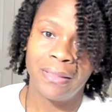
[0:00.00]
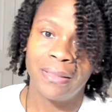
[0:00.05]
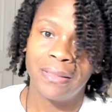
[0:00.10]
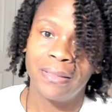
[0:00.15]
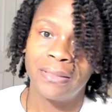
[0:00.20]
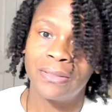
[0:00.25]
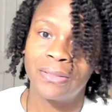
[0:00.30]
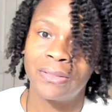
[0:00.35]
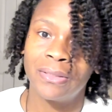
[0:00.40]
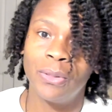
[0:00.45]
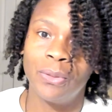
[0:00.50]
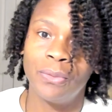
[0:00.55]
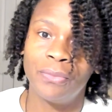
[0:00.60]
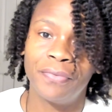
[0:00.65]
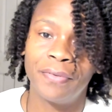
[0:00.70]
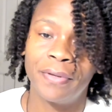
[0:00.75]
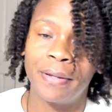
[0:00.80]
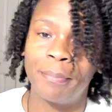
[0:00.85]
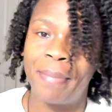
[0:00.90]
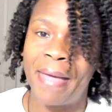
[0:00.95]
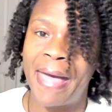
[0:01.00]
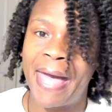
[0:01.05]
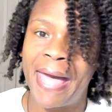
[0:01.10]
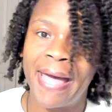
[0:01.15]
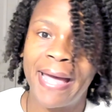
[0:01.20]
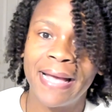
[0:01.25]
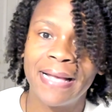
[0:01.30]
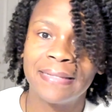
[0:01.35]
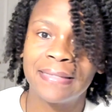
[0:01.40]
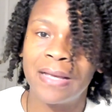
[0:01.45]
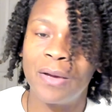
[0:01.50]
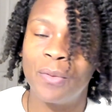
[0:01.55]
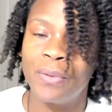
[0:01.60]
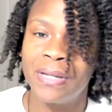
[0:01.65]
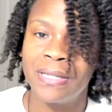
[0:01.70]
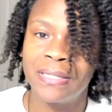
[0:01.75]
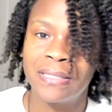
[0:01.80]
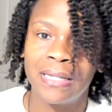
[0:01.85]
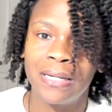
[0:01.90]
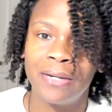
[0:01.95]
So, for the past, I
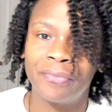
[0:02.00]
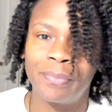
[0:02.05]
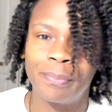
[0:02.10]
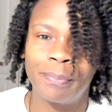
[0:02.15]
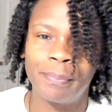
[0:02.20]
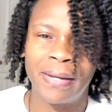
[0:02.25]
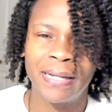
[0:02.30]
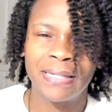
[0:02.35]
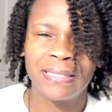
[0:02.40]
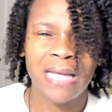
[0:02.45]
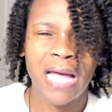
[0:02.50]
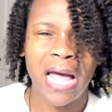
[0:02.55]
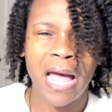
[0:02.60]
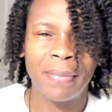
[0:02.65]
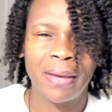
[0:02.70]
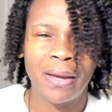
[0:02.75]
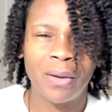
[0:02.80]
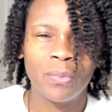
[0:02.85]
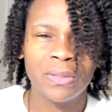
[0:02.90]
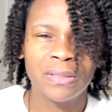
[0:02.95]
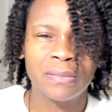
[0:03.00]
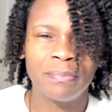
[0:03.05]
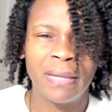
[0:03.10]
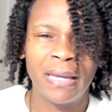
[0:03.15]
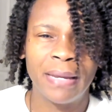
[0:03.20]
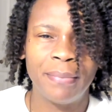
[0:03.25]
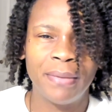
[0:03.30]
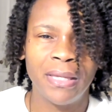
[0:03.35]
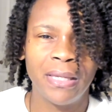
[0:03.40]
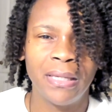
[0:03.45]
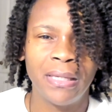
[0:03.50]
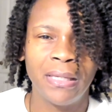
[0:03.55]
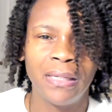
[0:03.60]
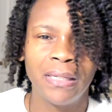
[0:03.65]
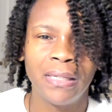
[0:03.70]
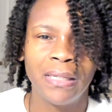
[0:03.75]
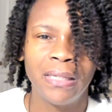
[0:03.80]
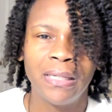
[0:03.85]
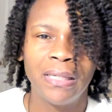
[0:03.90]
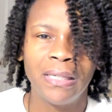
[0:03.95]
want to say by time I was maybe,